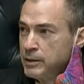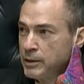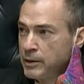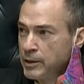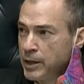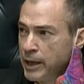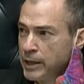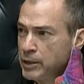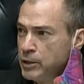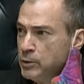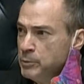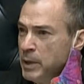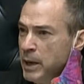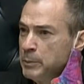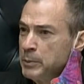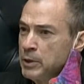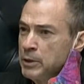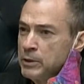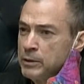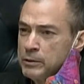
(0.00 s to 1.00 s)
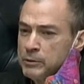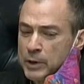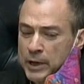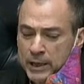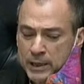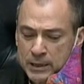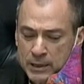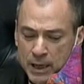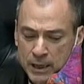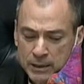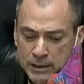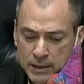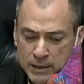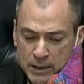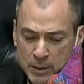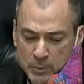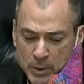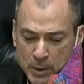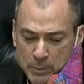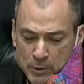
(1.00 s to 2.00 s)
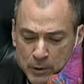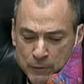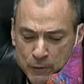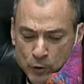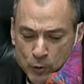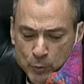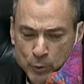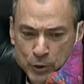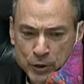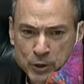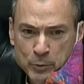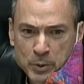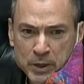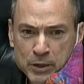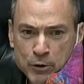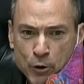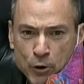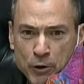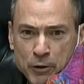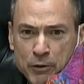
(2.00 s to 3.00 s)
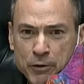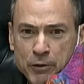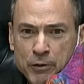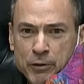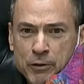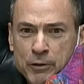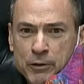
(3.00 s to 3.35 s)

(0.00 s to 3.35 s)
Thank you, member. Recognizing the member for Burnaby North.